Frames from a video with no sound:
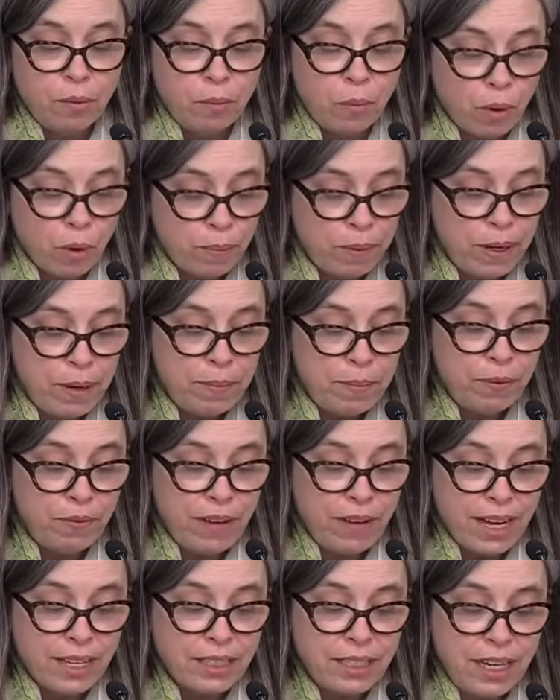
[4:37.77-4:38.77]
More
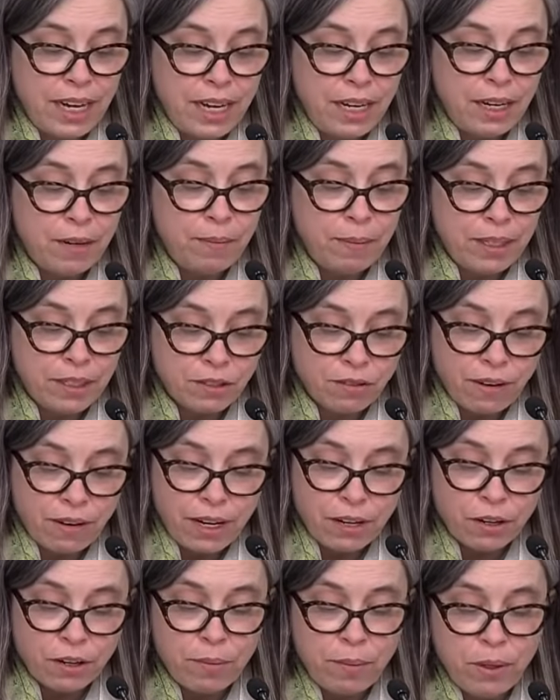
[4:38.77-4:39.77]
people vaccinated means
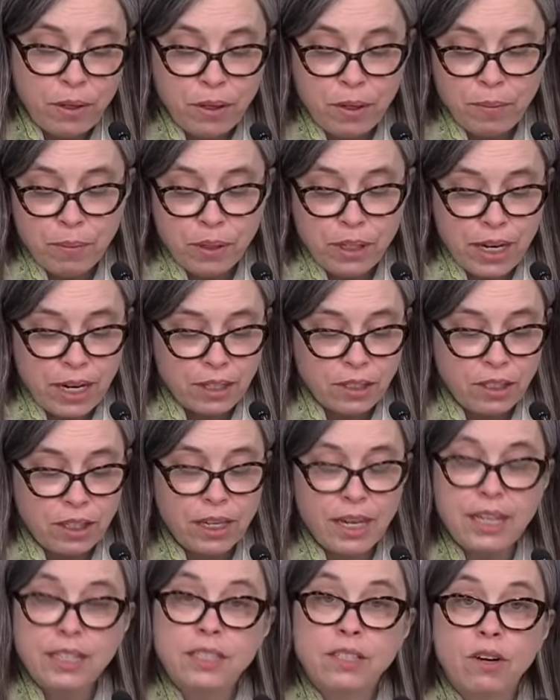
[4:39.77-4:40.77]
greater community
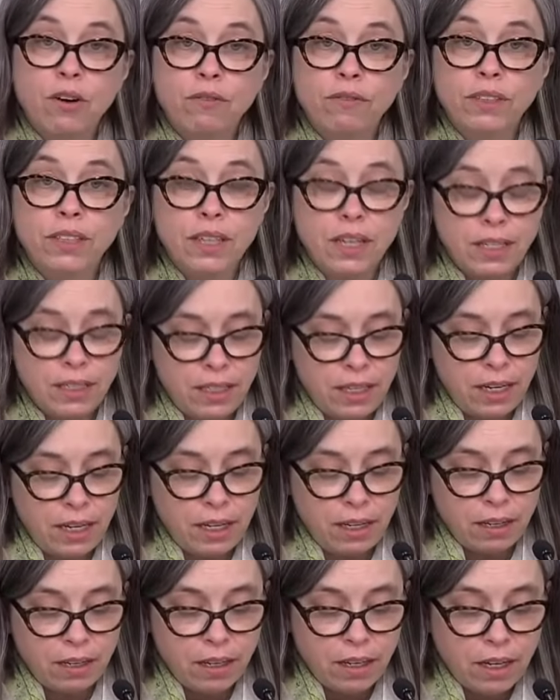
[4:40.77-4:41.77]
protection against
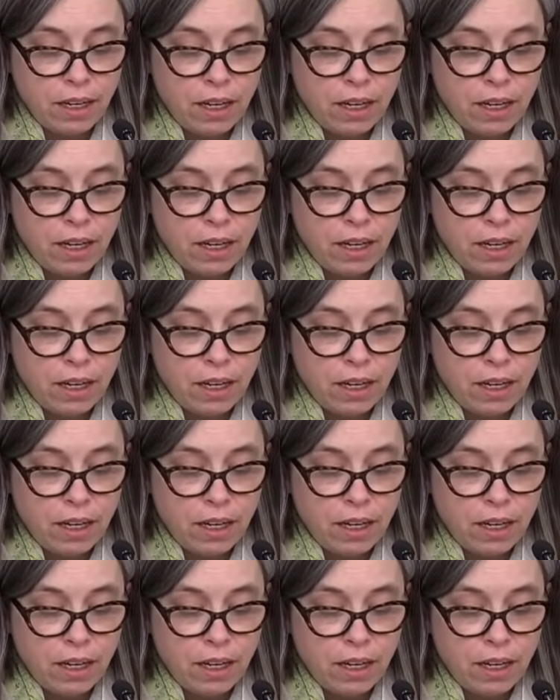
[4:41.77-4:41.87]
COVID-19.